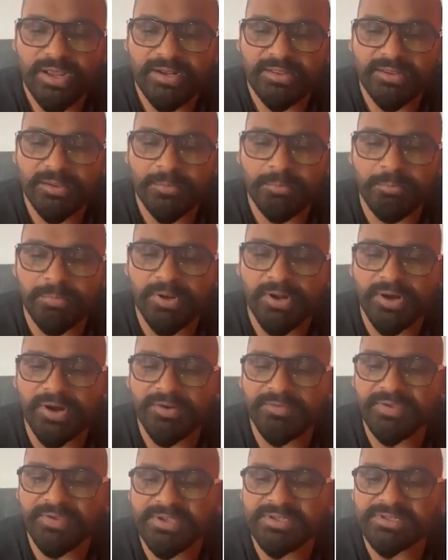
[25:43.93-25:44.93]
the
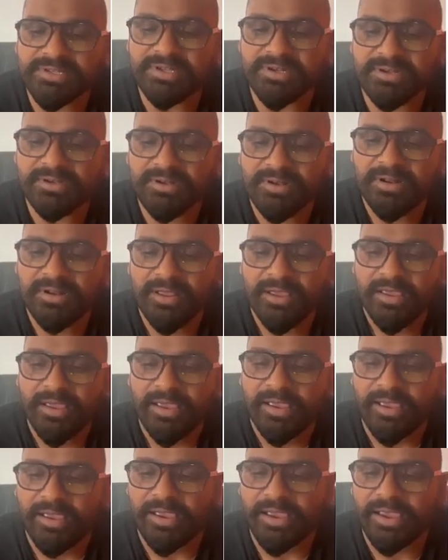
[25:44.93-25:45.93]
blood vessel
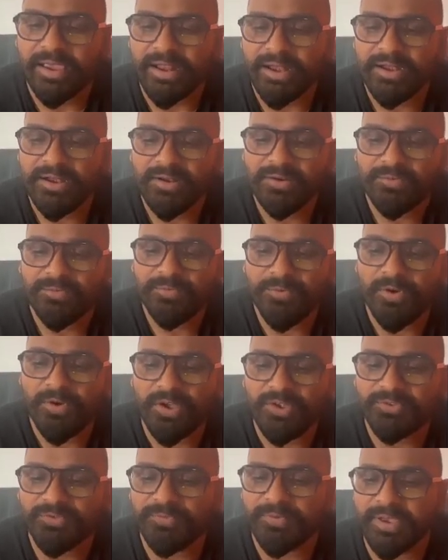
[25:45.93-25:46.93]
and
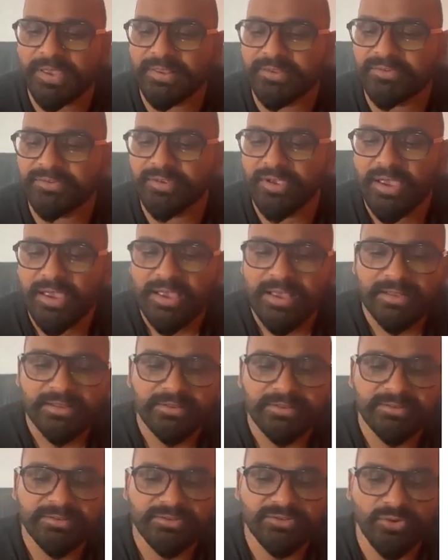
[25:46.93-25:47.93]
phosphens.
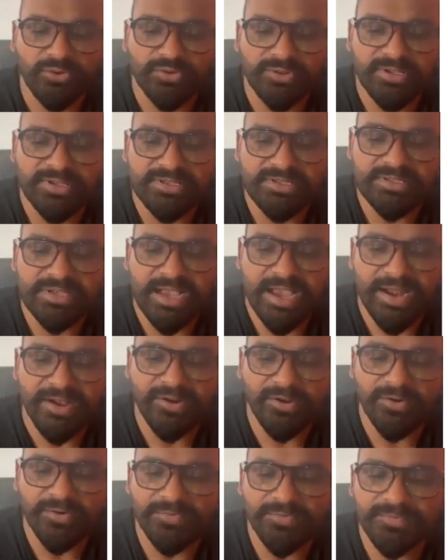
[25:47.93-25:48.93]
So this kind
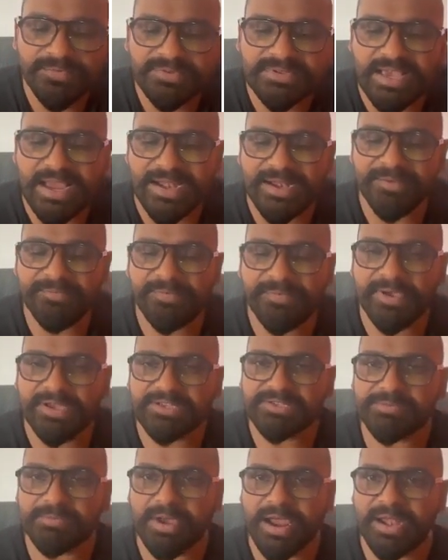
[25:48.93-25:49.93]
of side
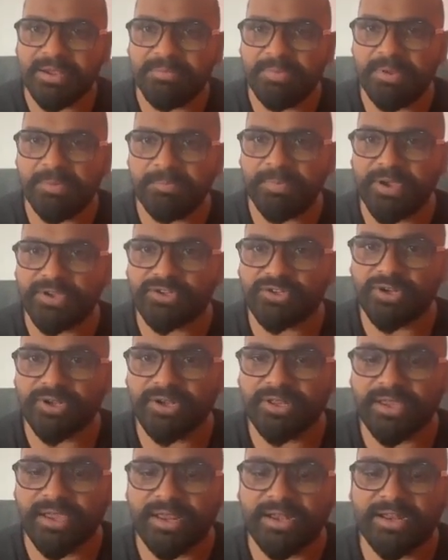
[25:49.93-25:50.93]
effects might be patient
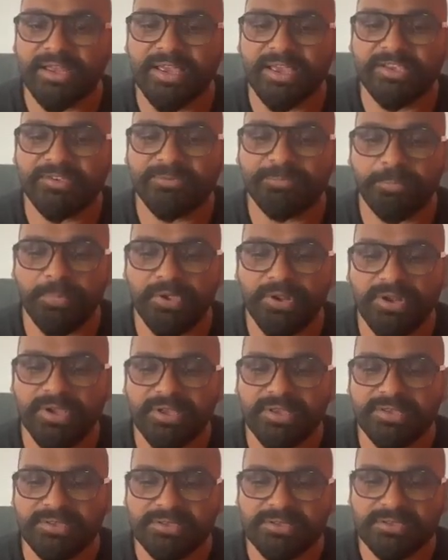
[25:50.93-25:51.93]
can
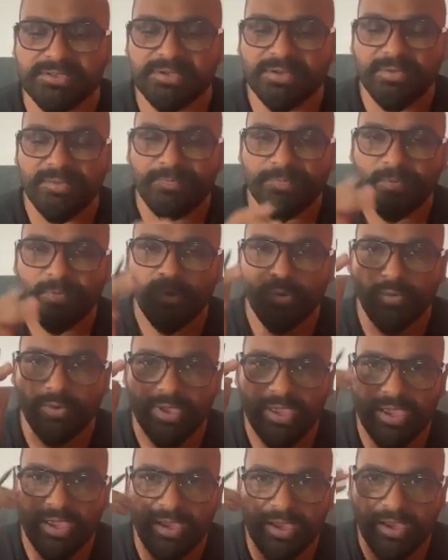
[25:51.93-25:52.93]
experience.
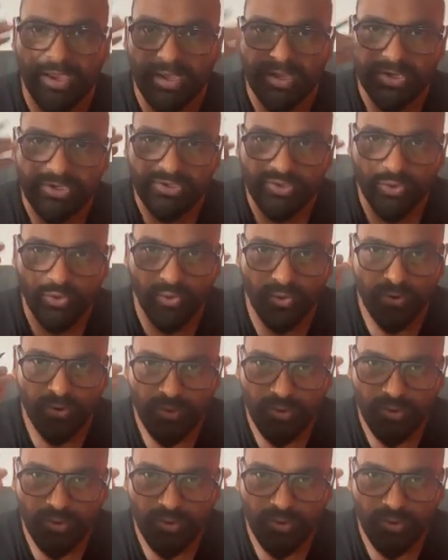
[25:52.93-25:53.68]
Okay, so